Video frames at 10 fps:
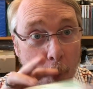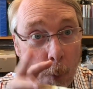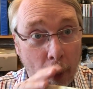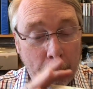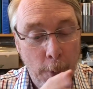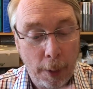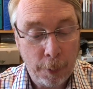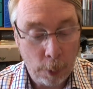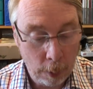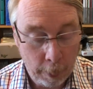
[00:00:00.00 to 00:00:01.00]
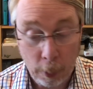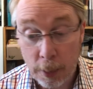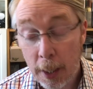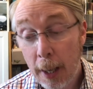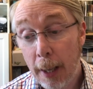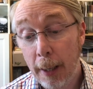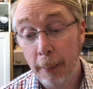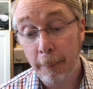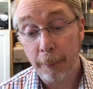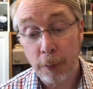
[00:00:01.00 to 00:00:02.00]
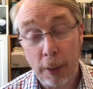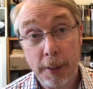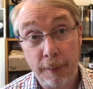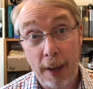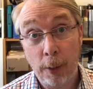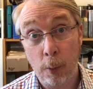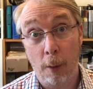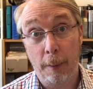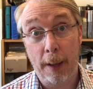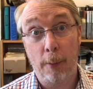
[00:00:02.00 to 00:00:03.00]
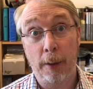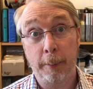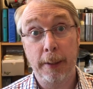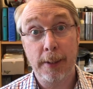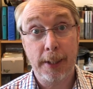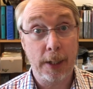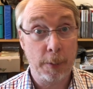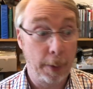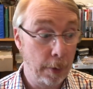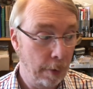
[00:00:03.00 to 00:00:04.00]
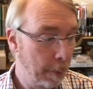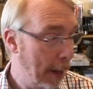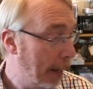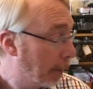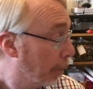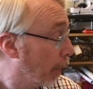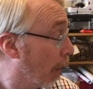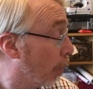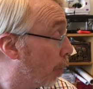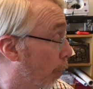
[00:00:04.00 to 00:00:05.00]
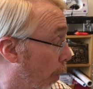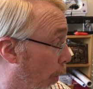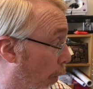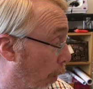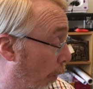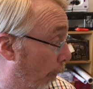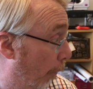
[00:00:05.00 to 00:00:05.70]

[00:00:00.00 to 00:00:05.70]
working my way through all the books, um, trying to find one that had been stitched, but none of them had. So,